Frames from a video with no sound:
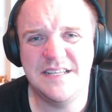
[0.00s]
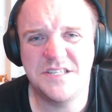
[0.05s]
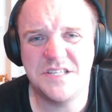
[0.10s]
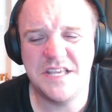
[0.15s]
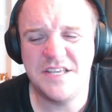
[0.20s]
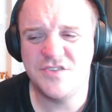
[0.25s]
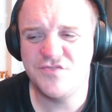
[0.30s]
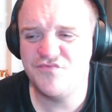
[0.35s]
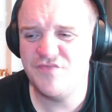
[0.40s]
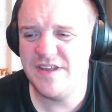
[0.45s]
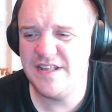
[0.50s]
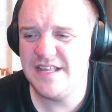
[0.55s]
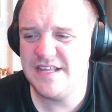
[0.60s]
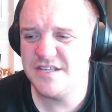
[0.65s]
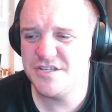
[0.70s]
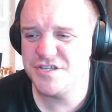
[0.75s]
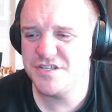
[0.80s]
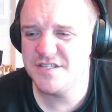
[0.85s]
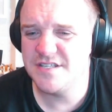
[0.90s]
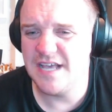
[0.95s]
It's, it's really
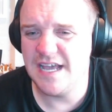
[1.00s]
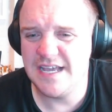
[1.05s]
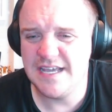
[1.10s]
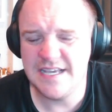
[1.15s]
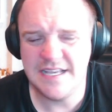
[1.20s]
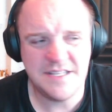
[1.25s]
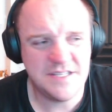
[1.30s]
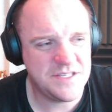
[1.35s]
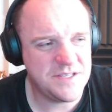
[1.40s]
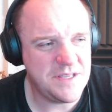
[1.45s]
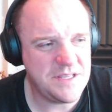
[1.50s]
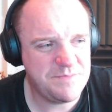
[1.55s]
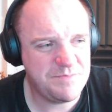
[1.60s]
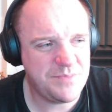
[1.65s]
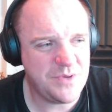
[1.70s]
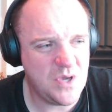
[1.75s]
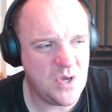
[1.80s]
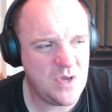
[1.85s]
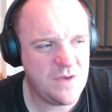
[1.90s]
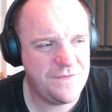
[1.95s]
just like it's it's
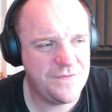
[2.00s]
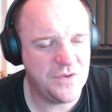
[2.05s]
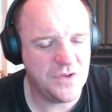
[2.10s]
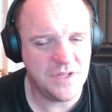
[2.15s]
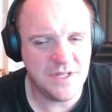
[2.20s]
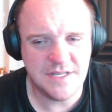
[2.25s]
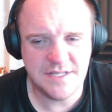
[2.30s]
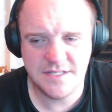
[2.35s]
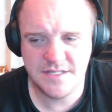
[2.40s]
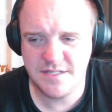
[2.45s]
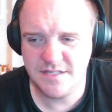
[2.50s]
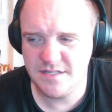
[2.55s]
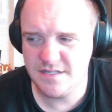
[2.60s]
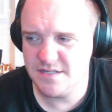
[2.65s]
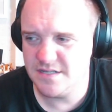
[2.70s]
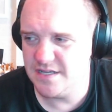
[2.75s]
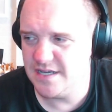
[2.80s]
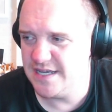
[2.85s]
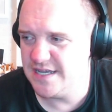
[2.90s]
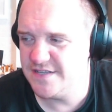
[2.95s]
beautiful. It's
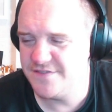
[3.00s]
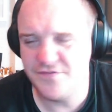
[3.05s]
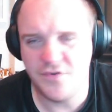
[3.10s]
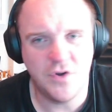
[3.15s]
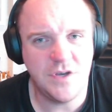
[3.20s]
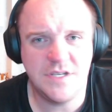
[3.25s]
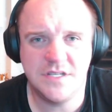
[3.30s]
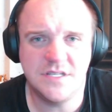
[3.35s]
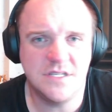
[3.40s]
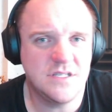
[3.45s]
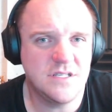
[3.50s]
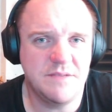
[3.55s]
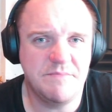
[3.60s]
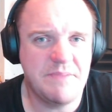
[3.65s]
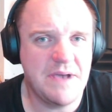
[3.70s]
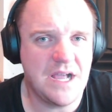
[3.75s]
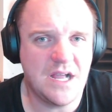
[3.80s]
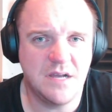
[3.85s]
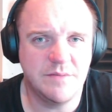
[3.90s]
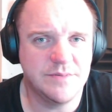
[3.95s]
his voice is
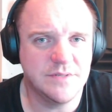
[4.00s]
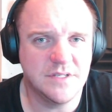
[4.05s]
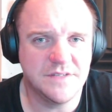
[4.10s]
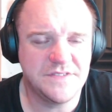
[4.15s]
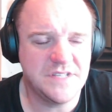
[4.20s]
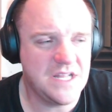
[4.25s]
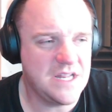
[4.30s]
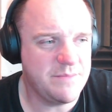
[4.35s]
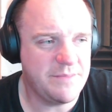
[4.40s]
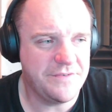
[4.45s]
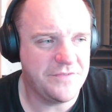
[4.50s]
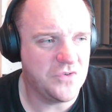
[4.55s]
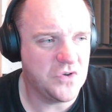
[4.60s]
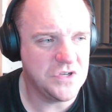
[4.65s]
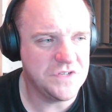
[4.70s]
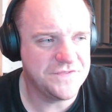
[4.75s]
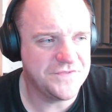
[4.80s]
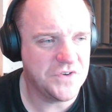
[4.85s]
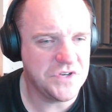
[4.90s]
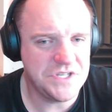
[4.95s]
impeccable. I've said it
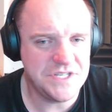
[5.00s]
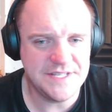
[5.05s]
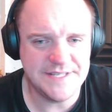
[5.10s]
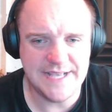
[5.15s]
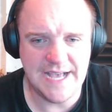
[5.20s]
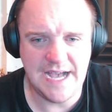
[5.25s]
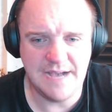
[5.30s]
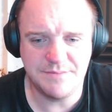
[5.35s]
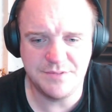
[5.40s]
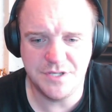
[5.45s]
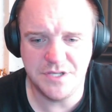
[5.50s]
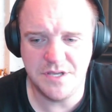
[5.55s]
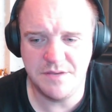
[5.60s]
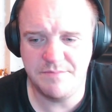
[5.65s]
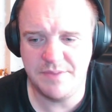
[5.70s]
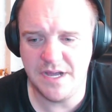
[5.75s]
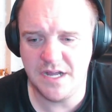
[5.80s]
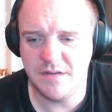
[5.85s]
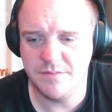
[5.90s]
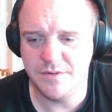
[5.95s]
before. His voice is absolutely
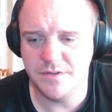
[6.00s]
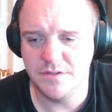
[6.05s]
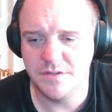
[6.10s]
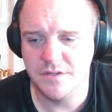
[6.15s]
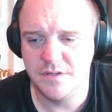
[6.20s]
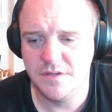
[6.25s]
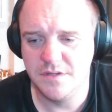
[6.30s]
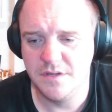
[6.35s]
impeccable.